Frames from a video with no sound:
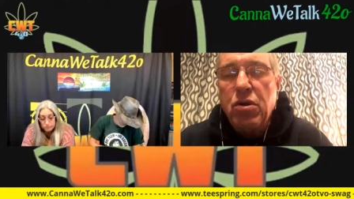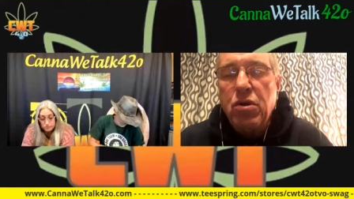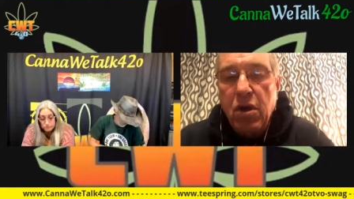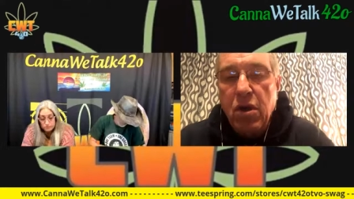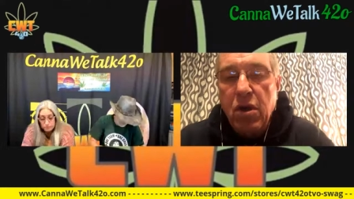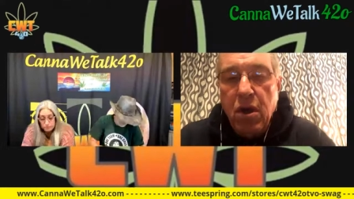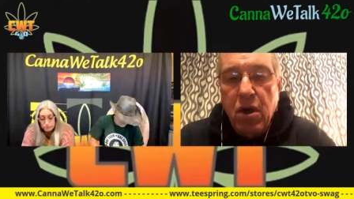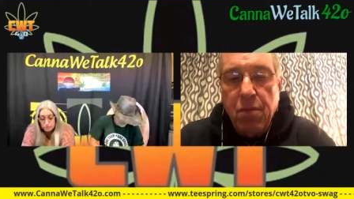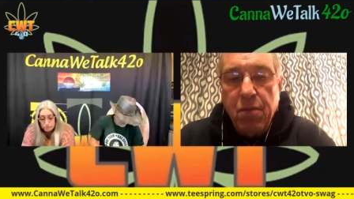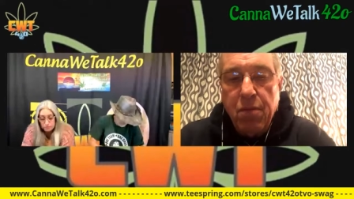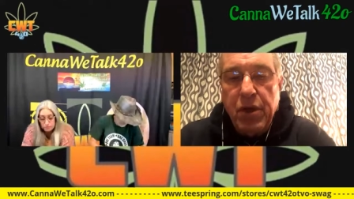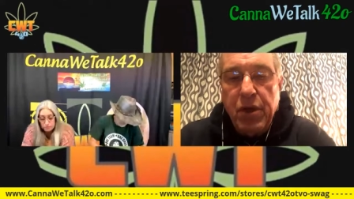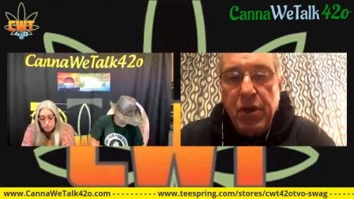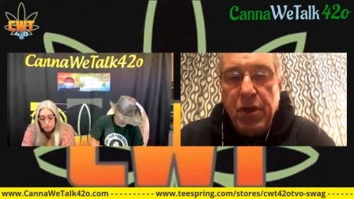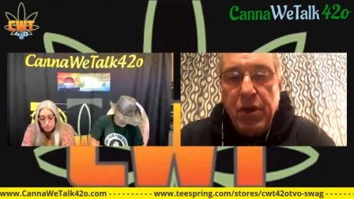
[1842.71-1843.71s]
I don't know,
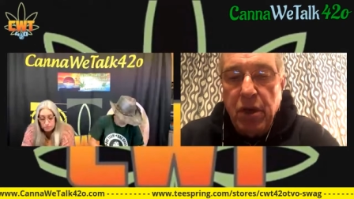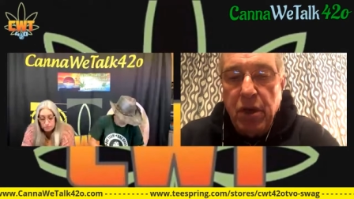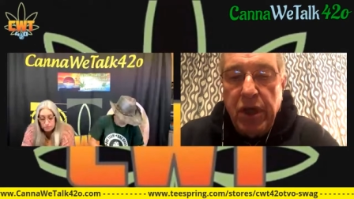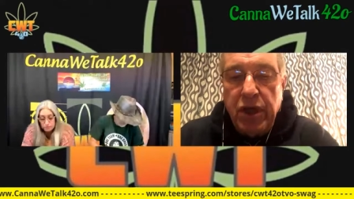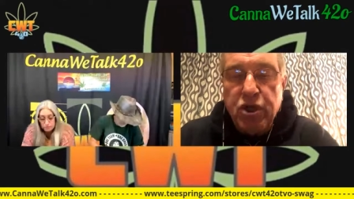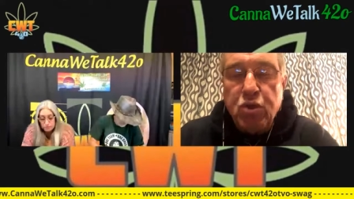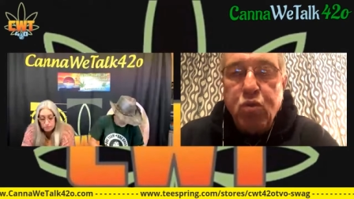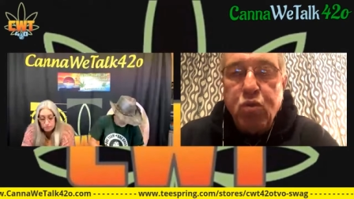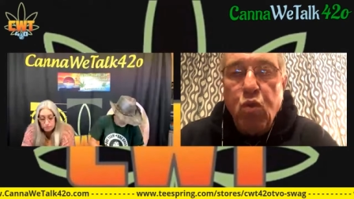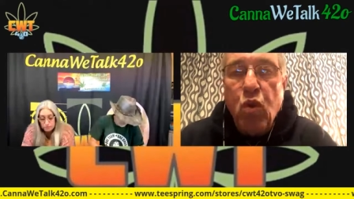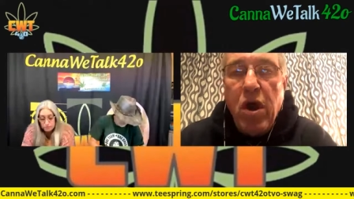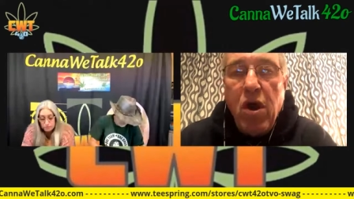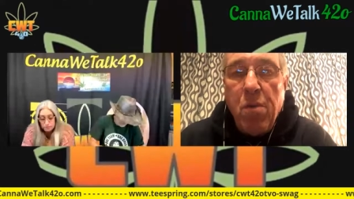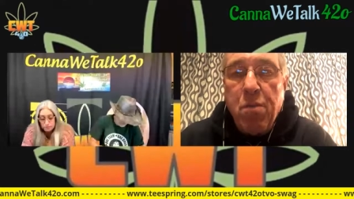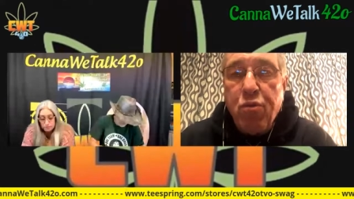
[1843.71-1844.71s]
but
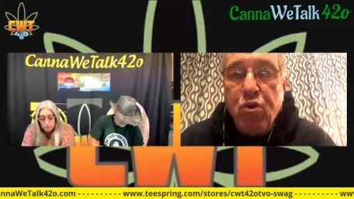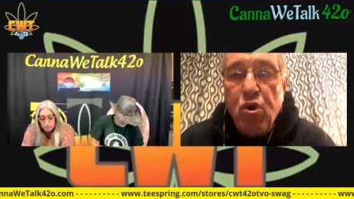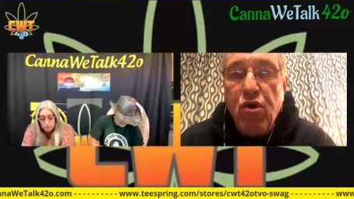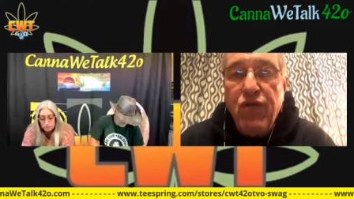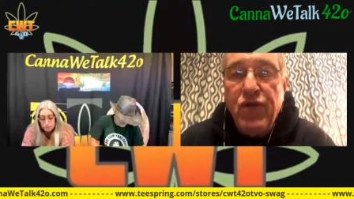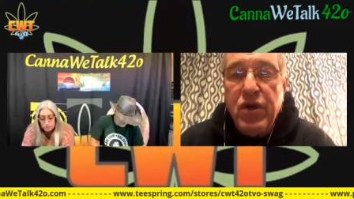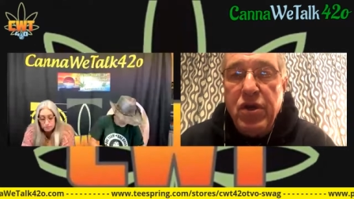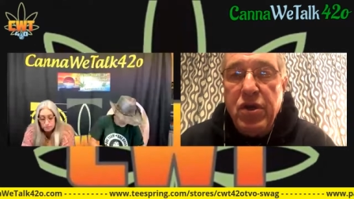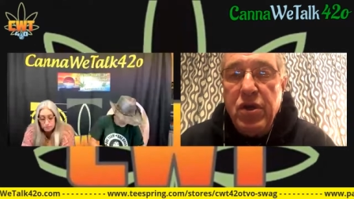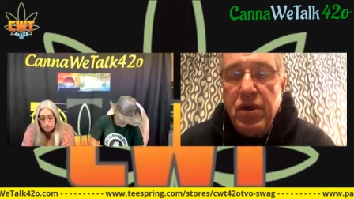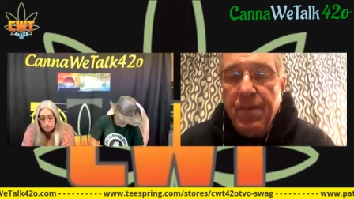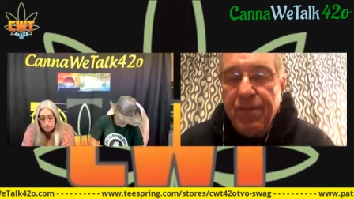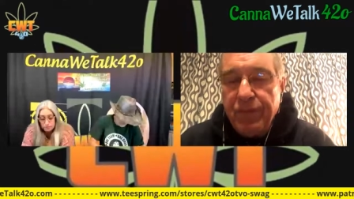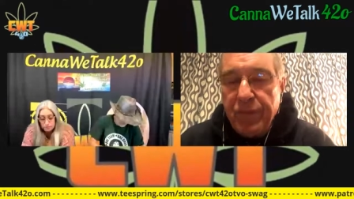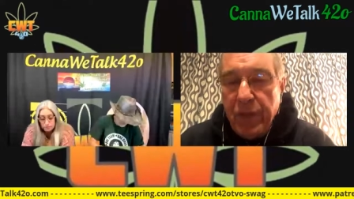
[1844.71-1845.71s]
it's well
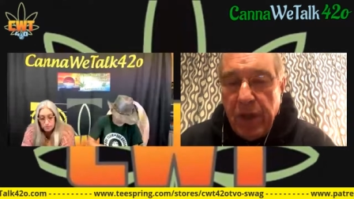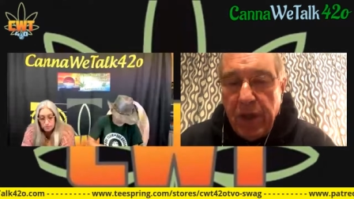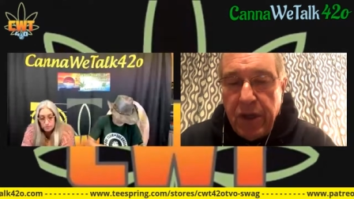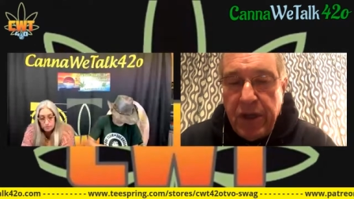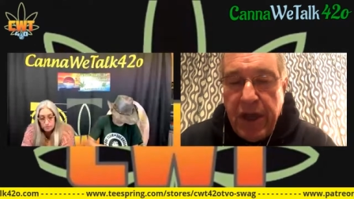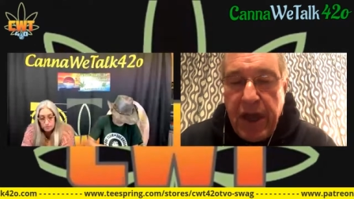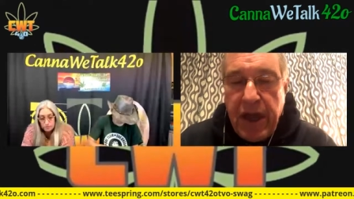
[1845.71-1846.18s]
proven